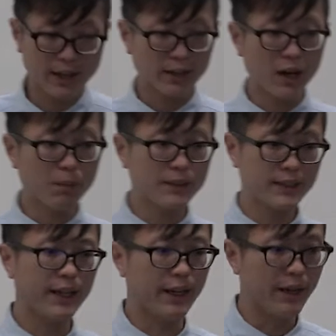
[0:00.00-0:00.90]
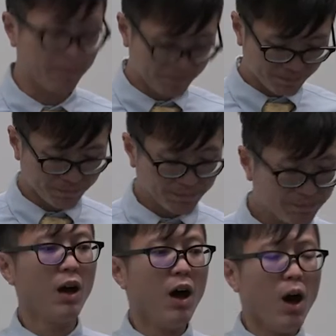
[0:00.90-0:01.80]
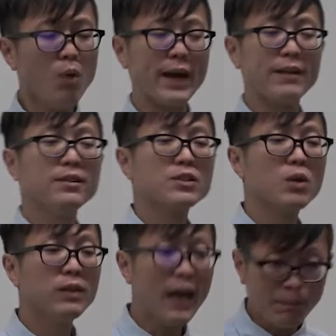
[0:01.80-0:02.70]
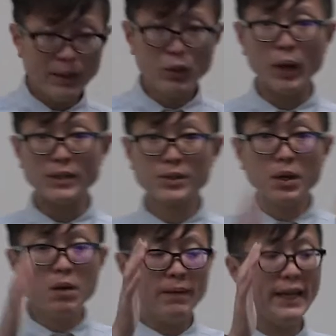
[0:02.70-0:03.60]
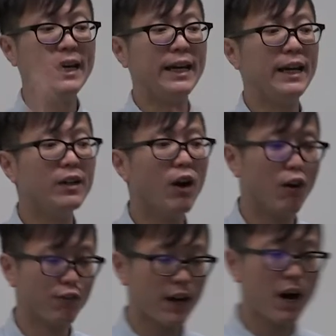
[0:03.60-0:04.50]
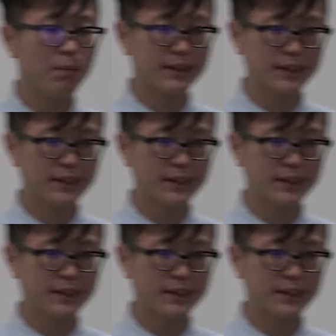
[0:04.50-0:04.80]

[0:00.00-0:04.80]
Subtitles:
and kappa t. Okay, so let me do a zoom in of kappa